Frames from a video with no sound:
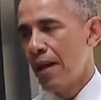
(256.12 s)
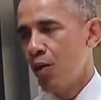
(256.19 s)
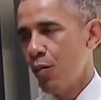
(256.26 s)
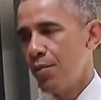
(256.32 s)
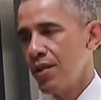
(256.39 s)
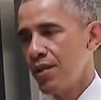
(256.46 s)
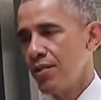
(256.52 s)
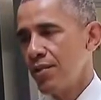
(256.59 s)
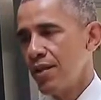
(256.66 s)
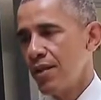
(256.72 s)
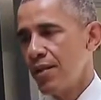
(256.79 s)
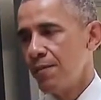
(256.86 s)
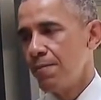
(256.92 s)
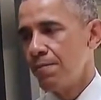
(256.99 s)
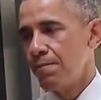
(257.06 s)
hope is
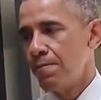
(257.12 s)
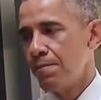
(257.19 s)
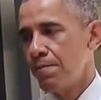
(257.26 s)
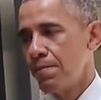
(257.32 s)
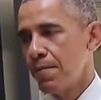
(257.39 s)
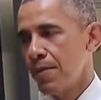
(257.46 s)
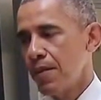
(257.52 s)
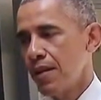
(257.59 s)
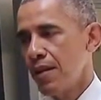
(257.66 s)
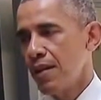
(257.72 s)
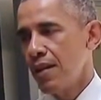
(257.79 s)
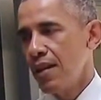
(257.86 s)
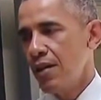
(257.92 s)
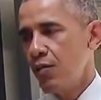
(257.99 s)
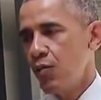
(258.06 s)
that
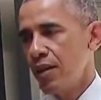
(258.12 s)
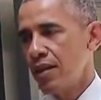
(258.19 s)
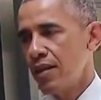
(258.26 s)
if we